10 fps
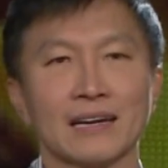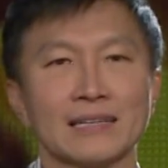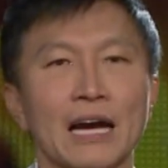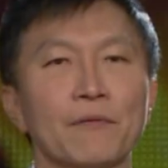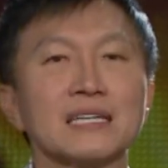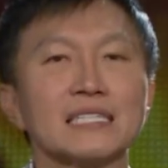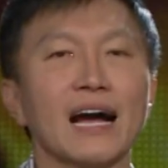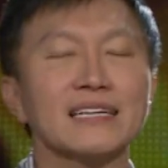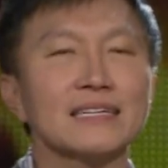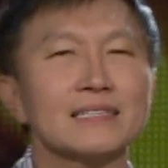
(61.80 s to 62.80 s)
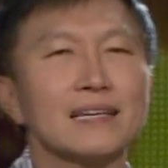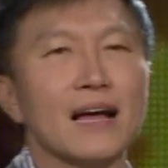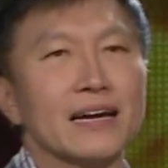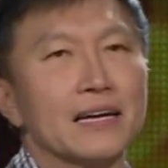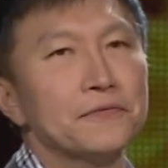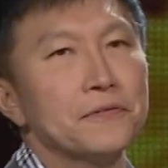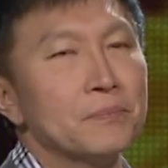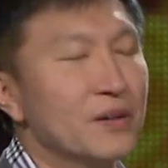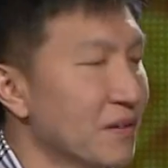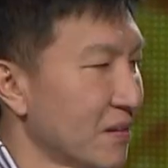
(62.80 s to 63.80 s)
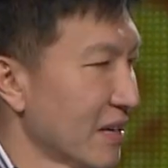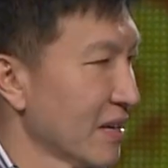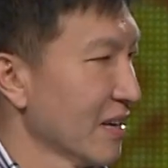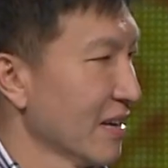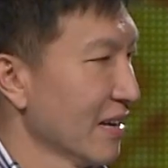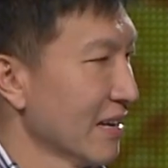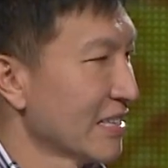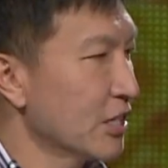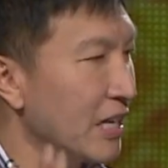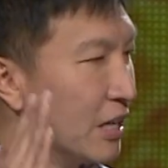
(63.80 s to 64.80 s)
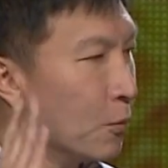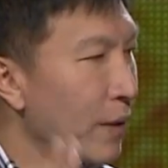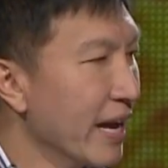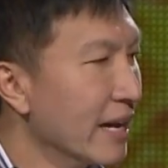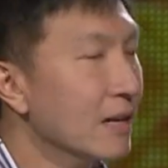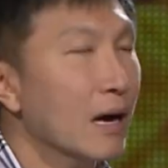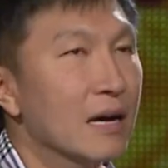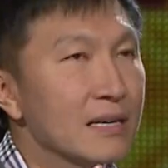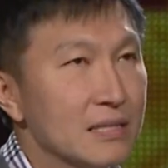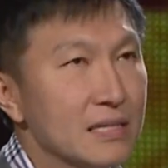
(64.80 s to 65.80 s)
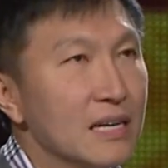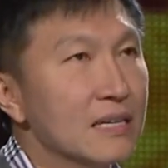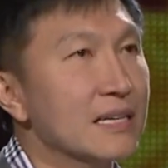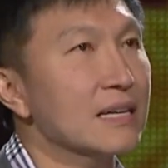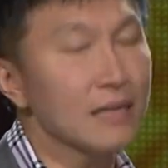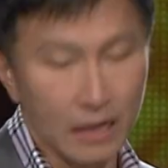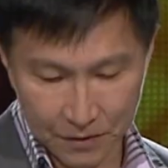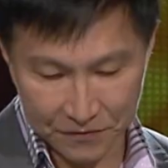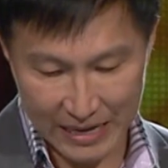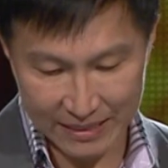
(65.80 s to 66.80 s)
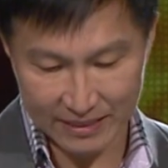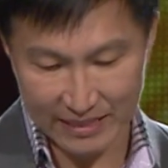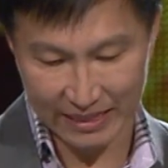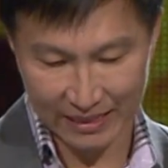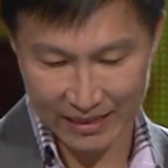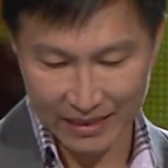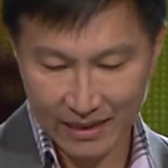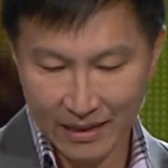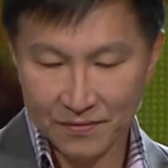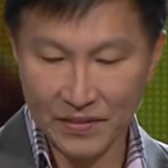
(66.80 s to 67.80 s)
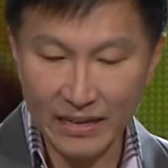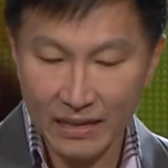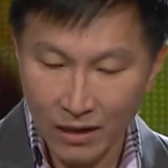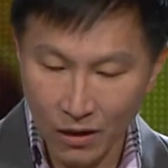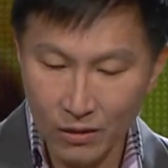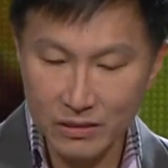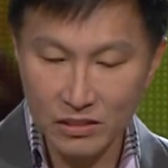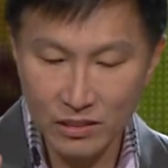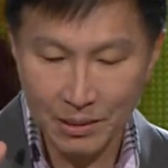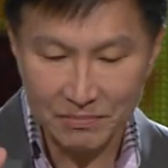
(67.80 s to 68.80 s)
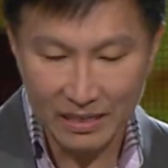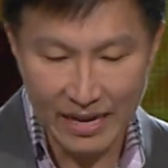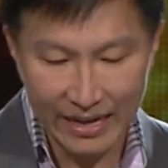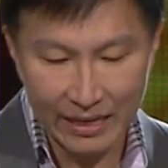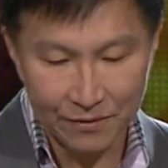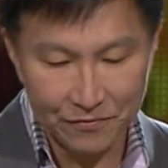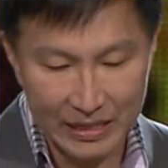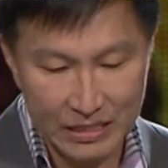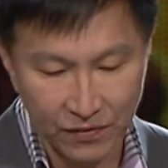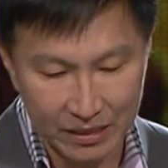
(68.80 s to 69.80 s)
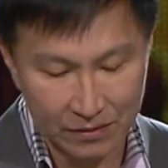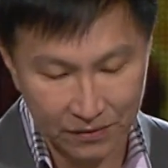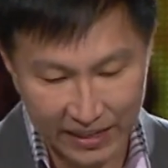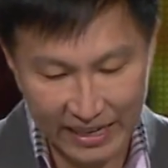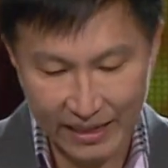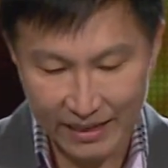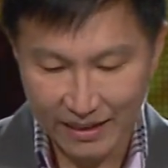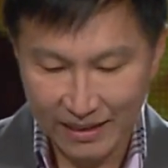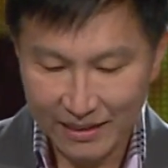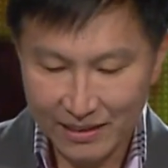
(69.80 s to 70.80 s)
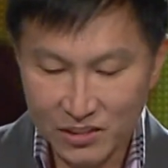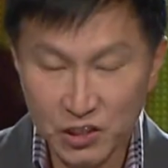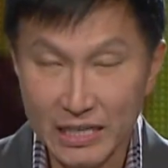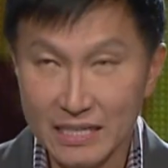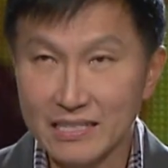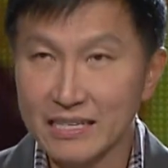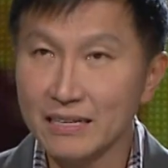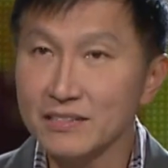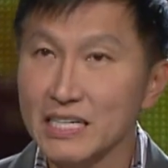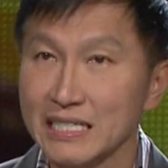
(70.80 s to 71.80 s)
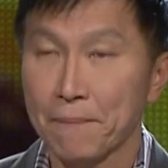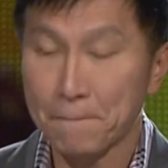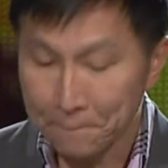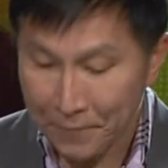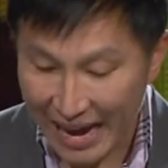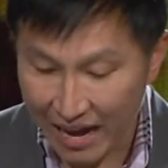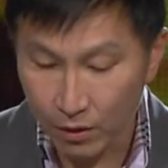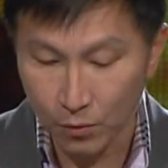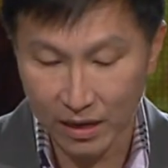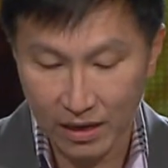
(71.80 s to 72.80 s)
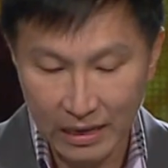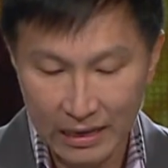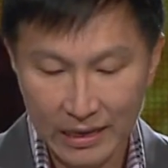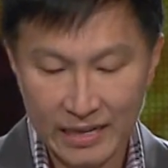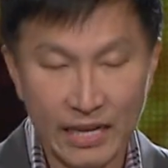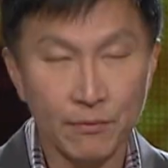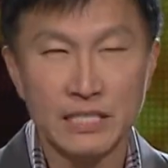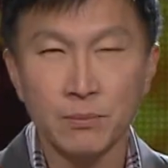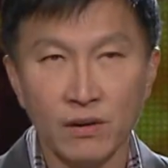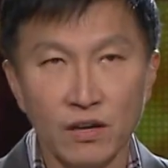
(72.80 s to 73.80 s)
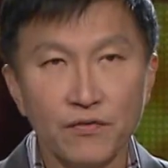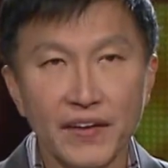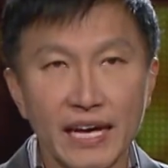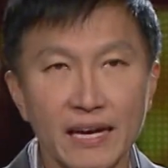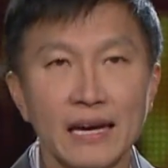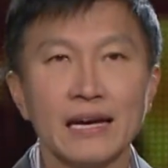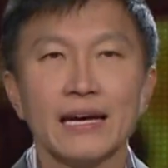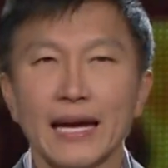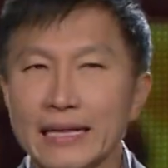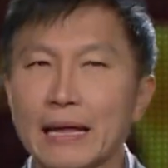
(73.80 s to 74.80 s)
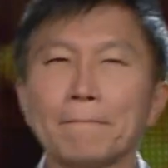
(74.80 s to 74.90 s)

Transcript: There was a desire for more. So he went on a season of fasting. Then in Luke chapter 9 and verse 43, Jesus didn't just have power, he was moving in the